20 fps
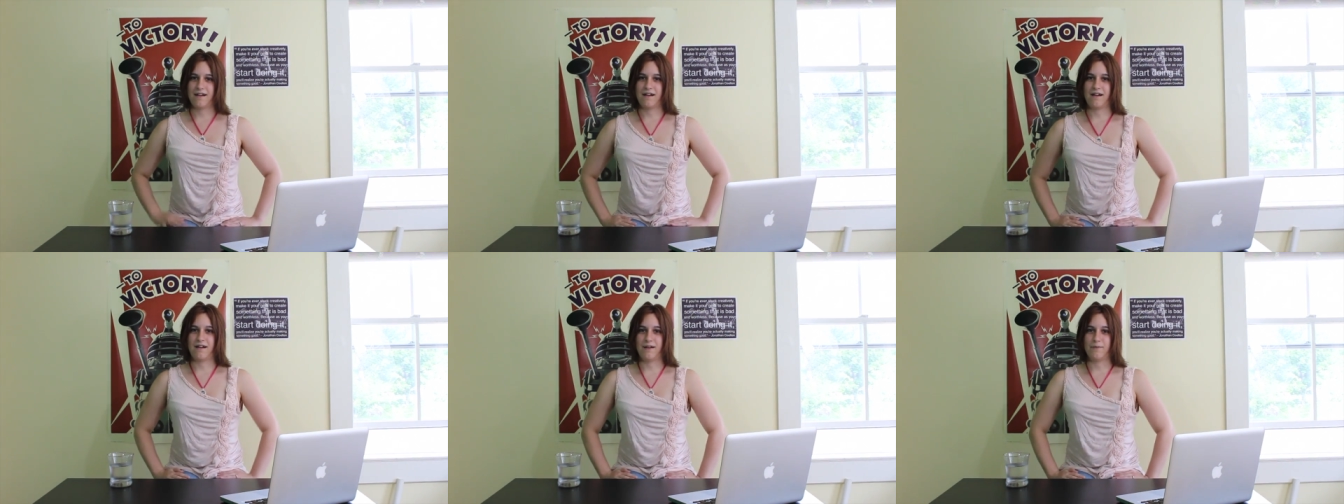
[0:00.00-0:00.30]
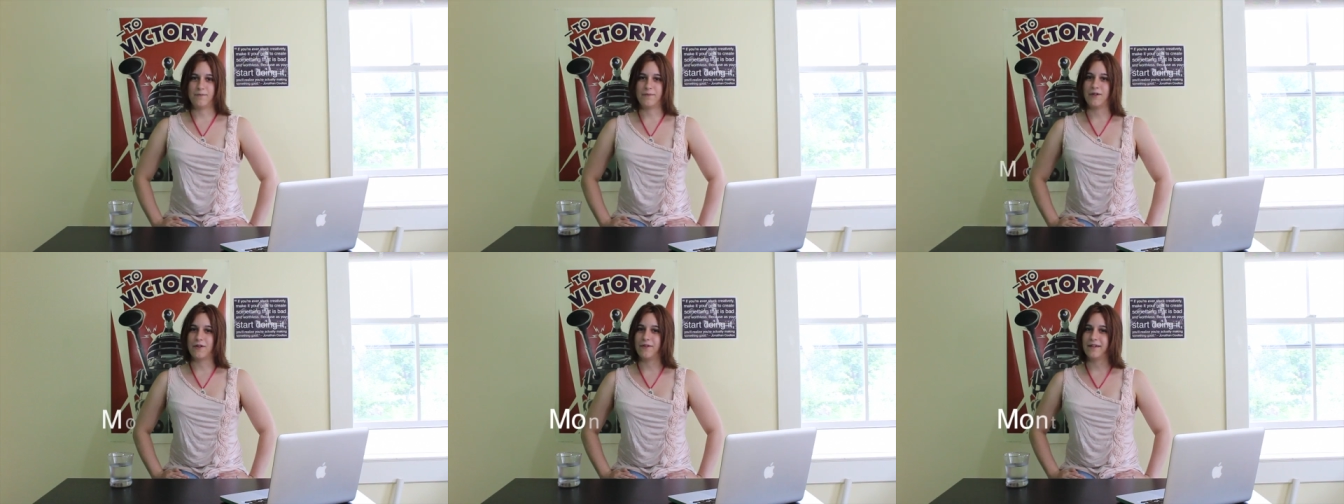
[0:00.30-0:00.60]

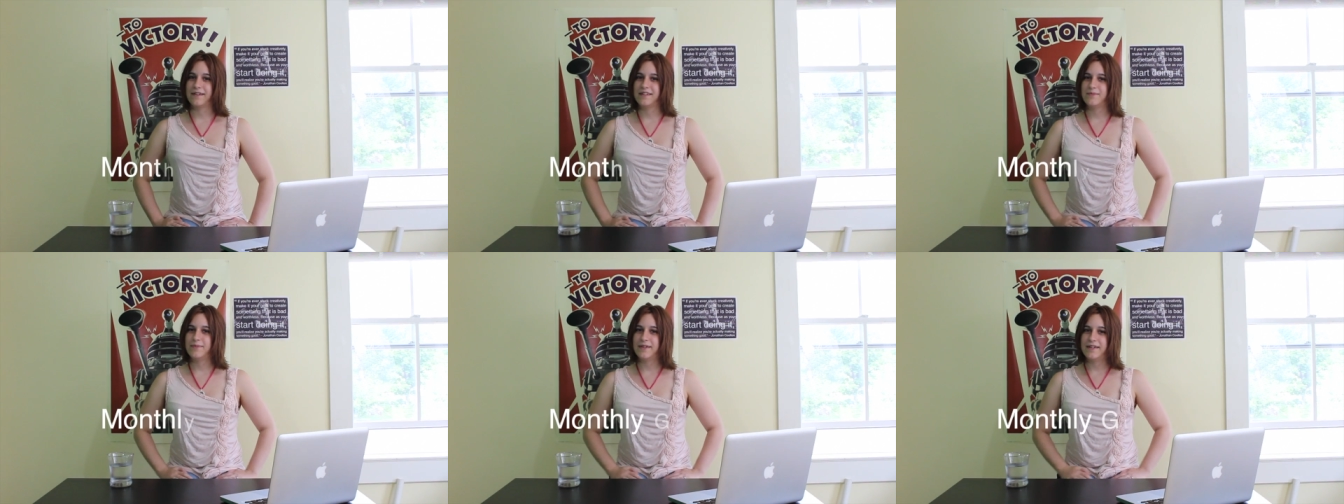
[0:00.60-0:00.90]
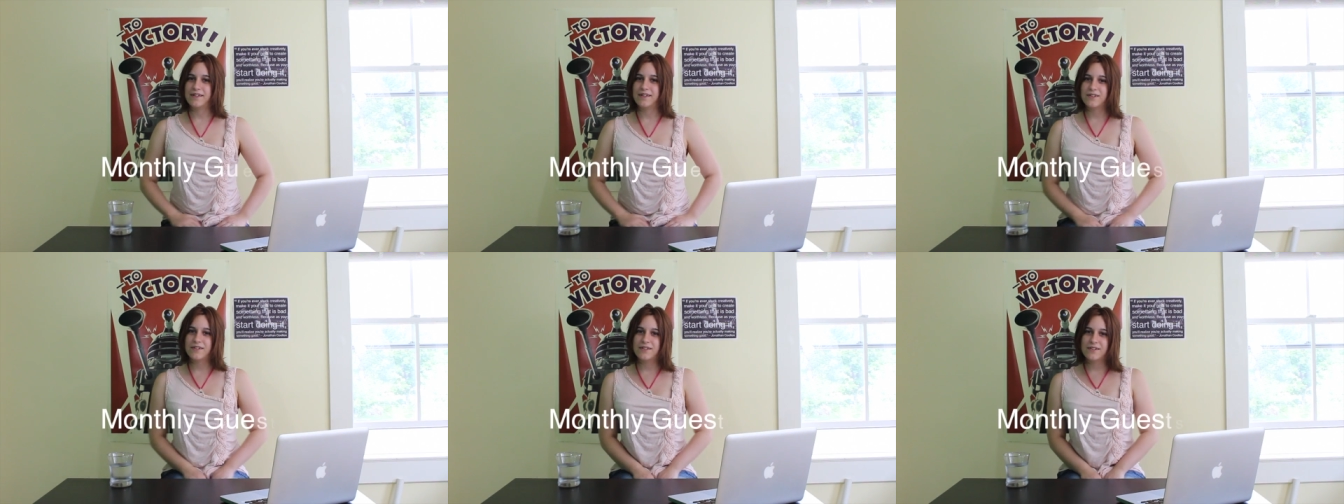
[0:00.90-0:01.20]
I'm going to be
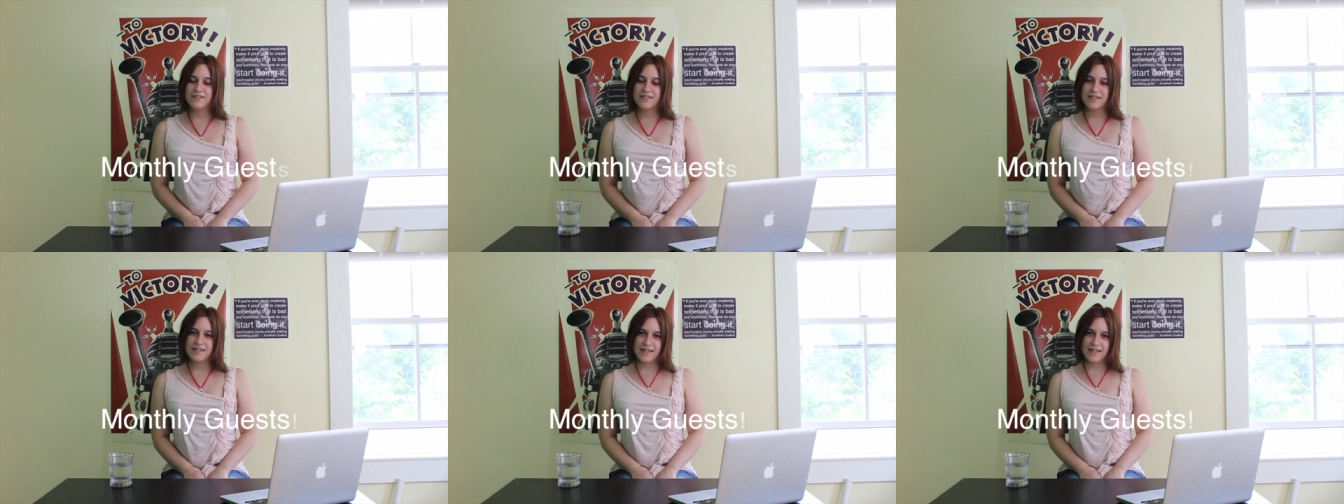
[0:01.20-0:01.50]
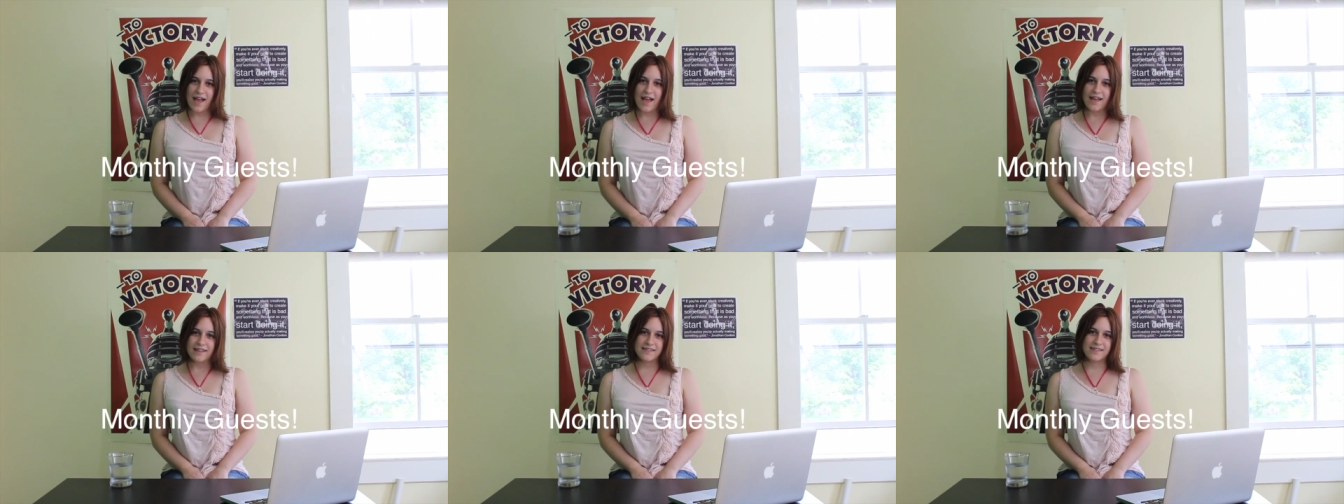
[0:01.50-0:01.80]
introducing
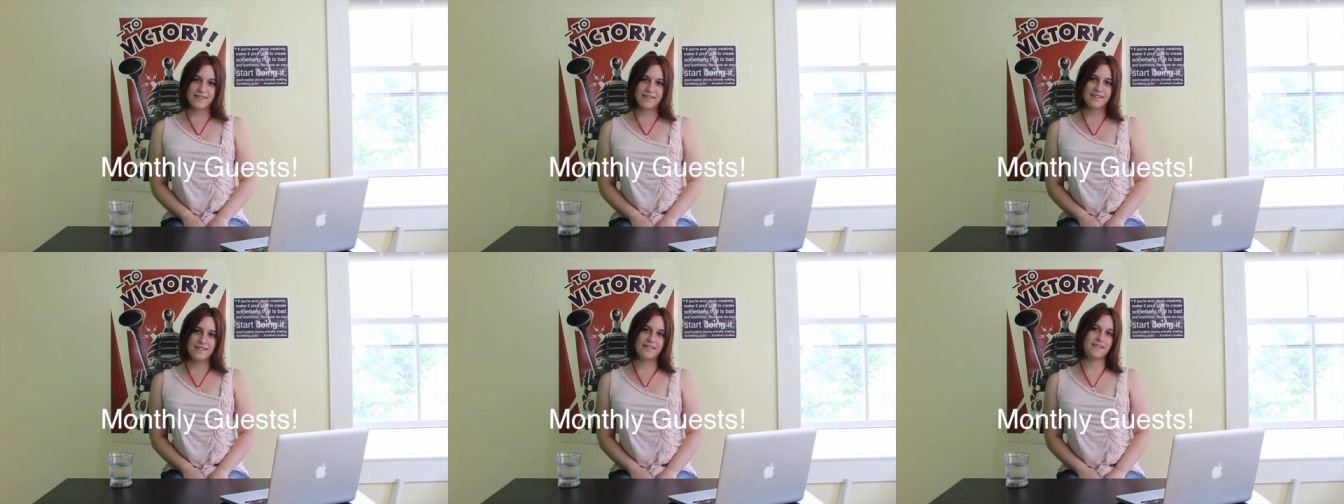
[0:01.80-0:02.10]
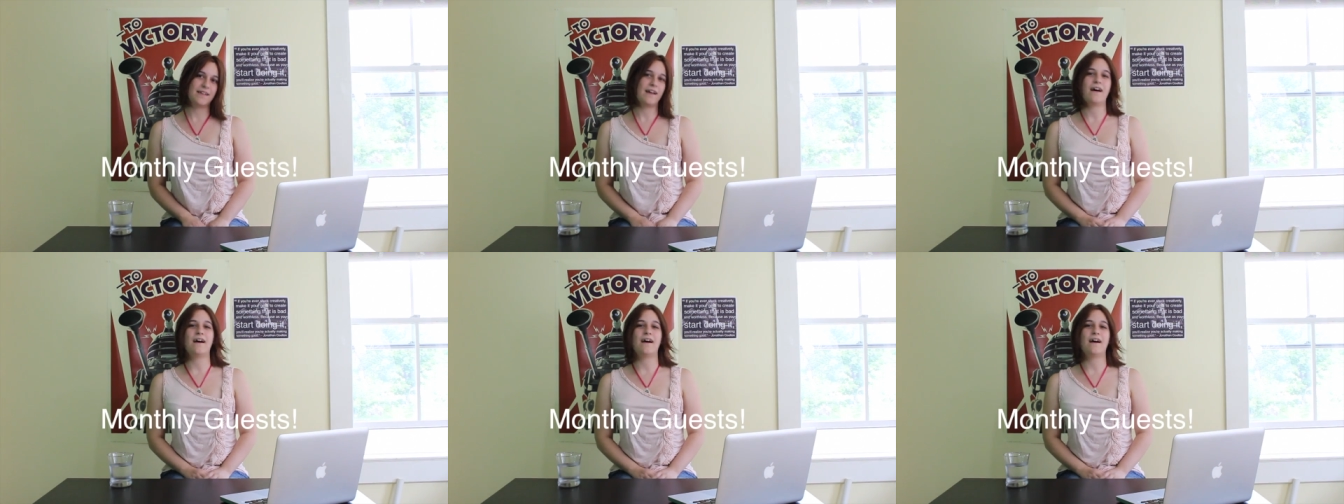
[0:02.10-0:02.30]
guests.